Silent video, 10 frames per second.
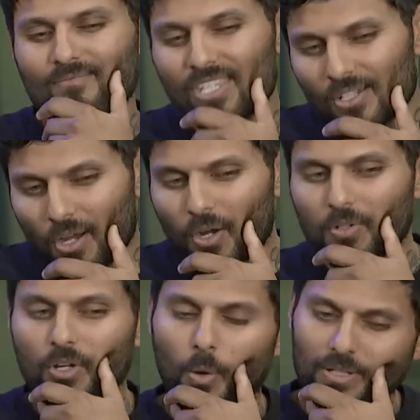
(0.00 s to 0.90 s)
you know,
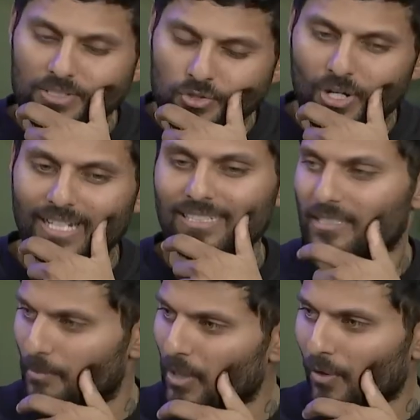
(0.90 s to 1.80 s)
no one's attracted
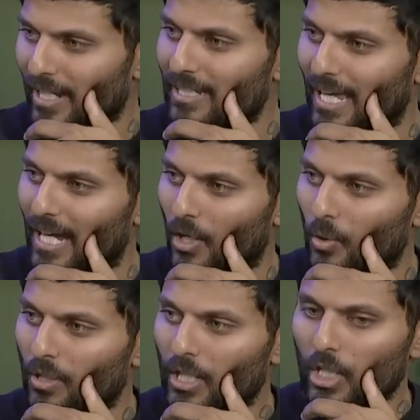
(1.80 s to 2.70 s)
to me right now,